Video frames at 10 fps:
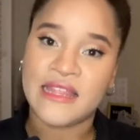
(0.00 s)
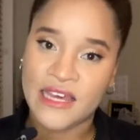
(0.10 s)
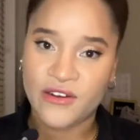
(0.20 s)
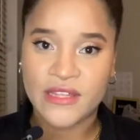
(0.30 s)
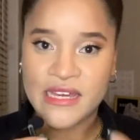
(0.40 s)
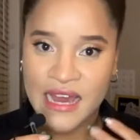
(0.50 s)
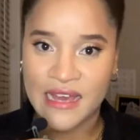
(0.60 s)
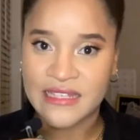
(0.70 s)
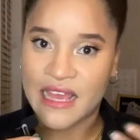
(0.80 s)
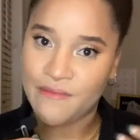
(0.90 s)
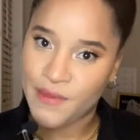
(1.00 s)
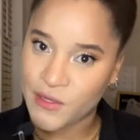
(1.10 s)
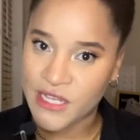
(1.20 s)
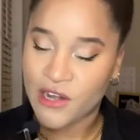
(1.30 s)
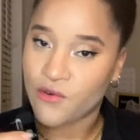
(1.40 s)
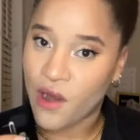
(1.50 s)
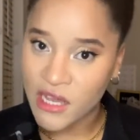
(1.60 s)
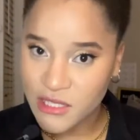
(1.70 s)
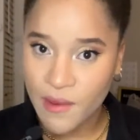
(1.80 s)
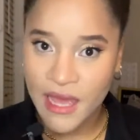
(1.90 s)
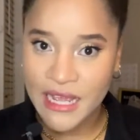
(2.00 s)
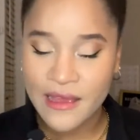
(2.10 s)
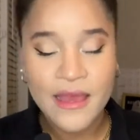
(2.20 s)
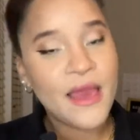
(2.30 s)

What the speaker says: literally has a built-in crossbody,